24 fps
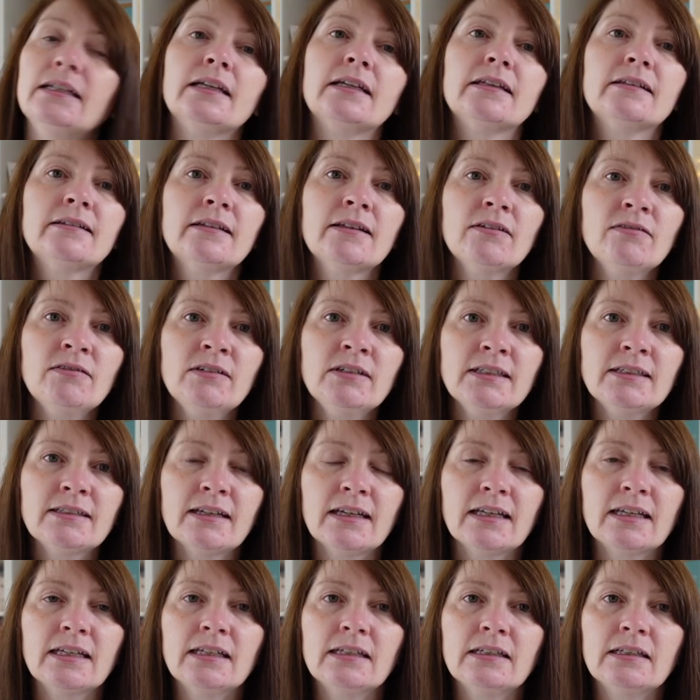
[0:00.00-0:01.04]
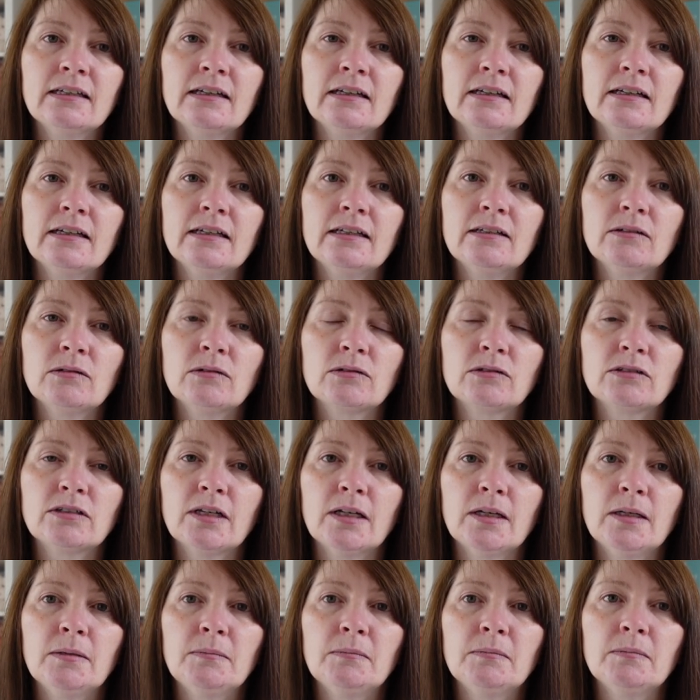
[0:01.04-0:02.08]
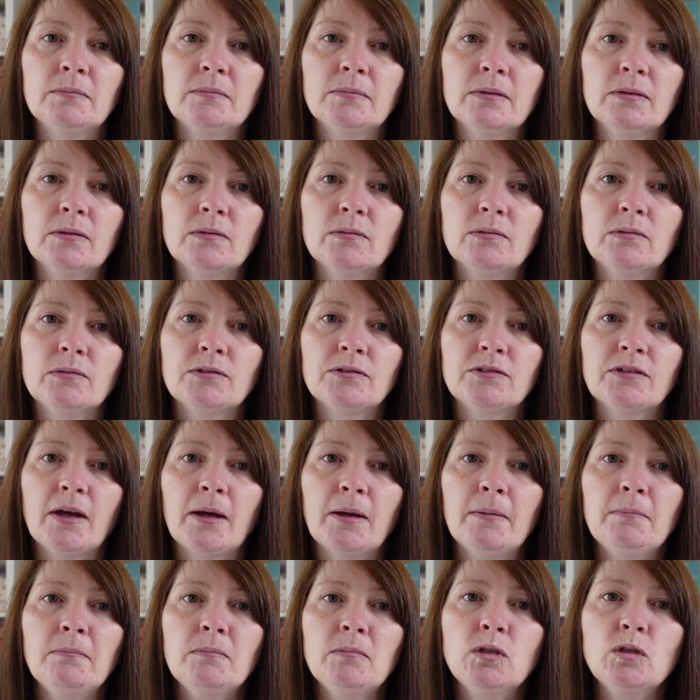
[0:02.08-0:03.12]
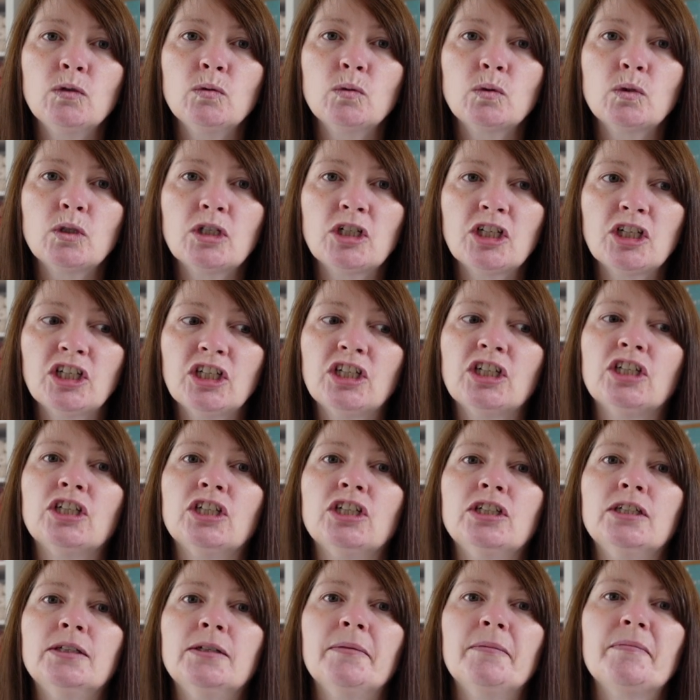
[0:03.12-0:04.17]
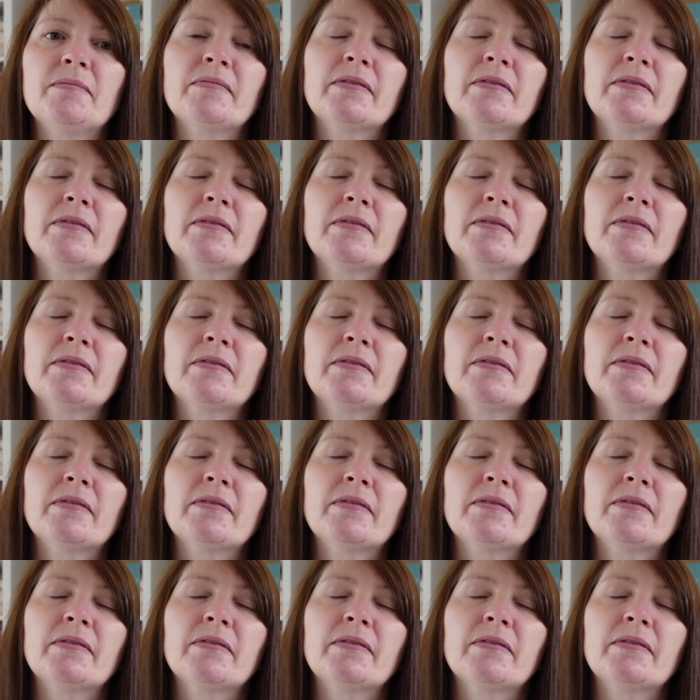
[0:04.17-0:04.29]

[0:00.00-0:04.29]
It's definitely taken an autumnal turn.